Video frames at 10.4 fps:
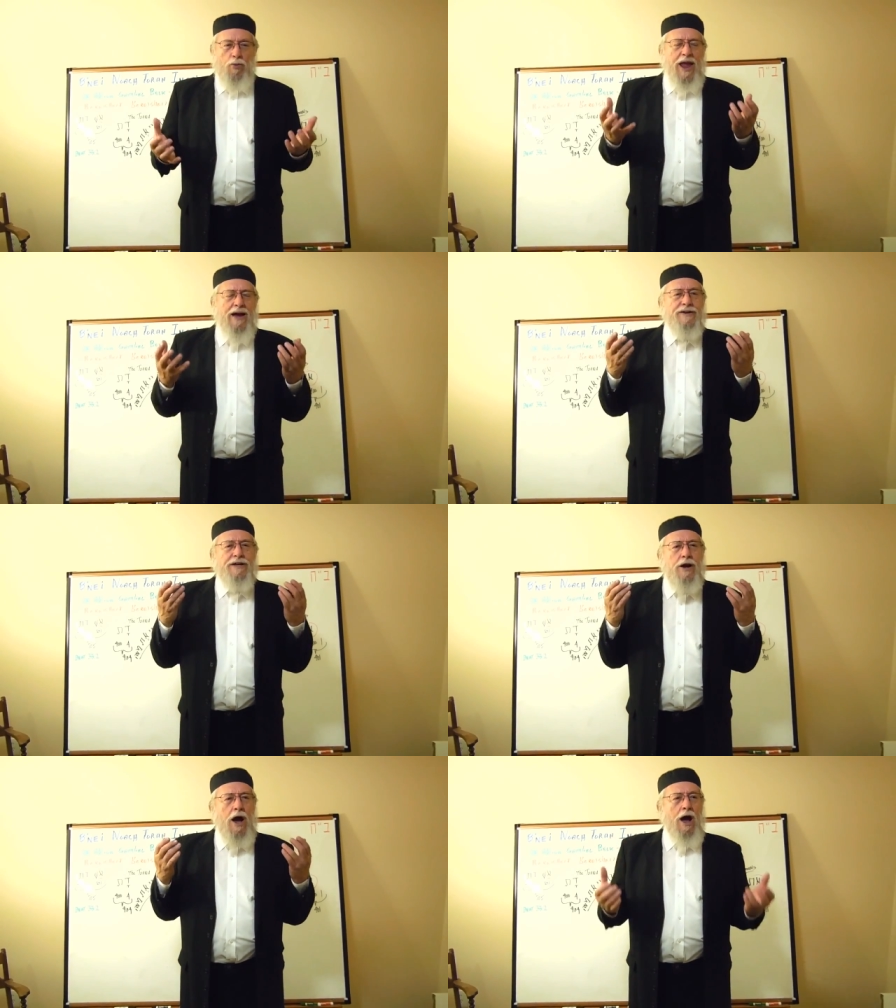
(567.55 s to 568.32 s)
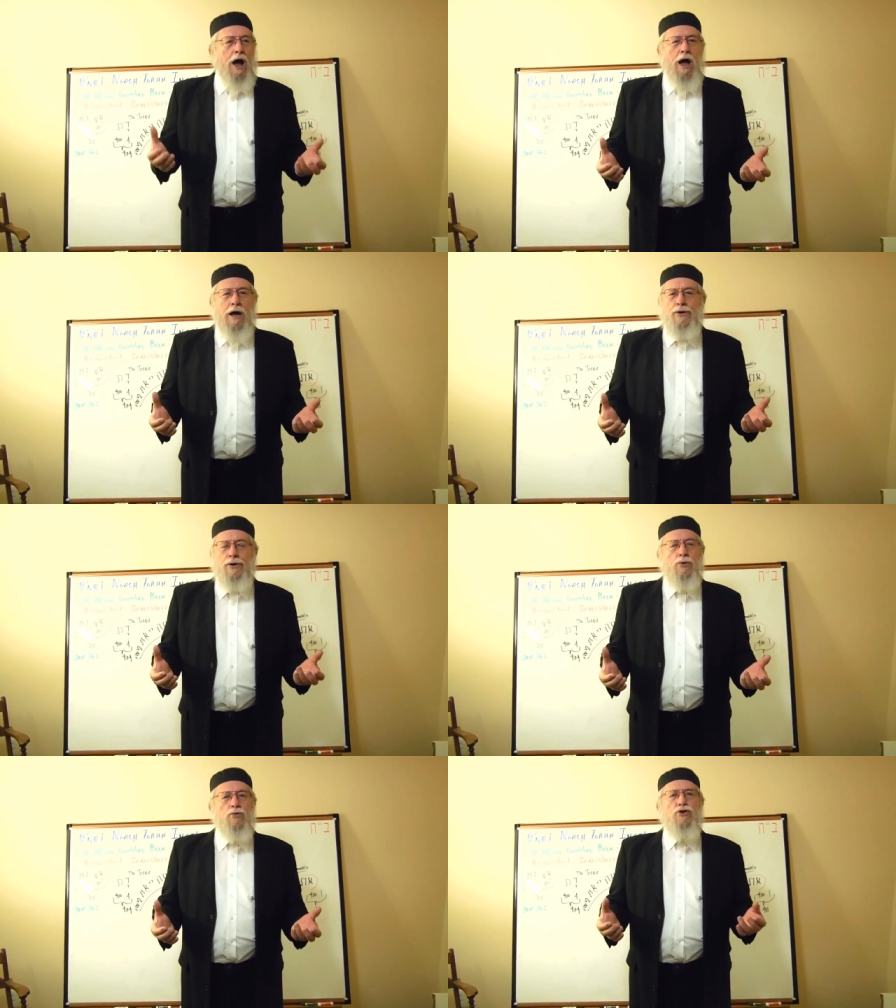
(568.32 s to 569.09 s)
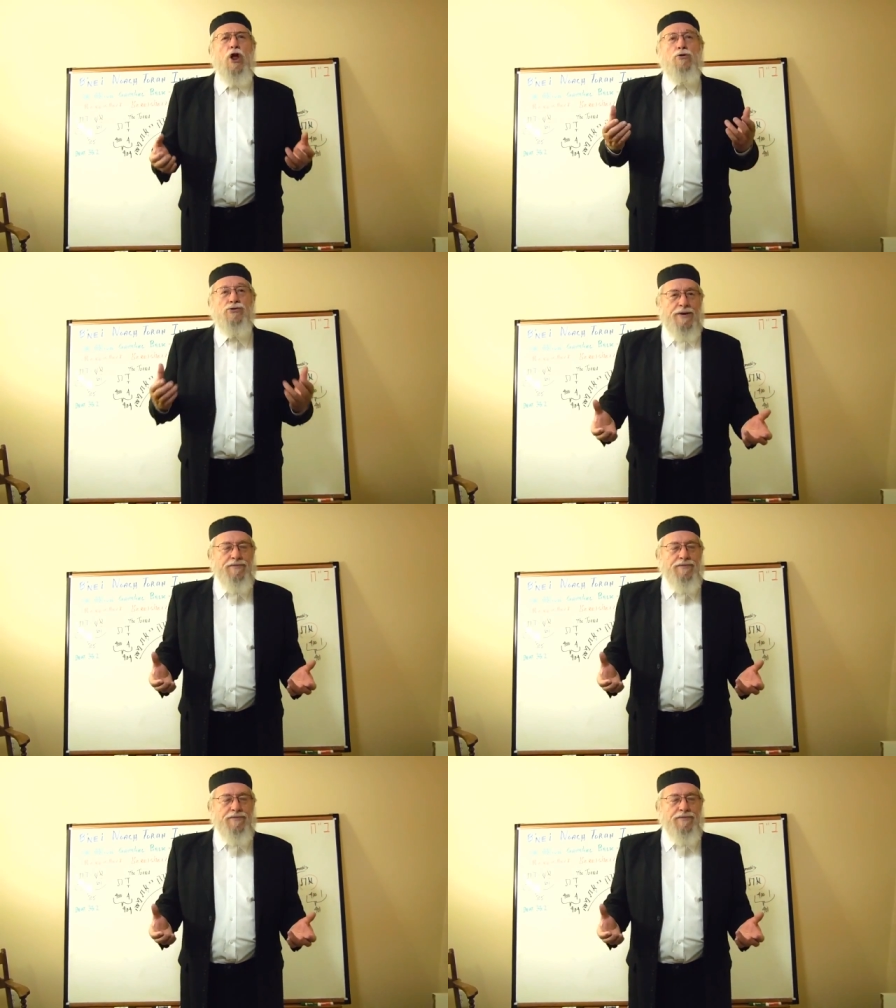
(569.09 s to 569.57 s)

we have a God who knows